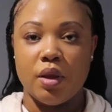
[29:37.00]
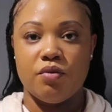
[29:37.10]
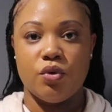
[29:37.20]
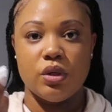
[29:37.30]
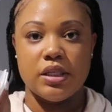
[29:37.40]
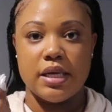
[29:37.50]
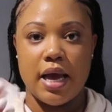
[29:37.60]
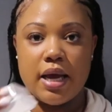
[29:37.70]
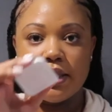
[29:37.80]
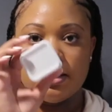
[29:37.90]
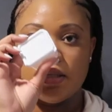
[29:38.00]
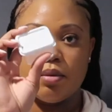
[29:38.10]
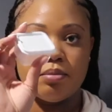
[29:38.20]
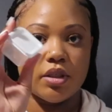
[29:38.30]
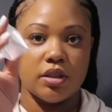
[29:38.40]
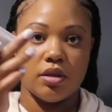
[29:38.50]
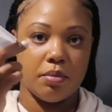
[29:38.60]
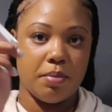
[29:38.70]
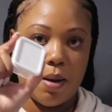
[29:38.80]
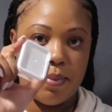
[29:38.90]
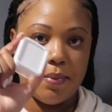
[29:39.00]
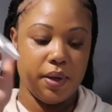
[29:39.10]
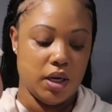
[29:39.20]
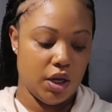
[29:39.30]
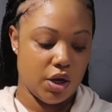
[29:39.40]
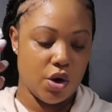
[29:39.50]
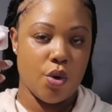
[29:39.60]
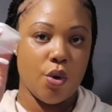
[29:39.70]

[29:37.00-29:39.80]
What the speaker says: fruit snacks, just pop them in here.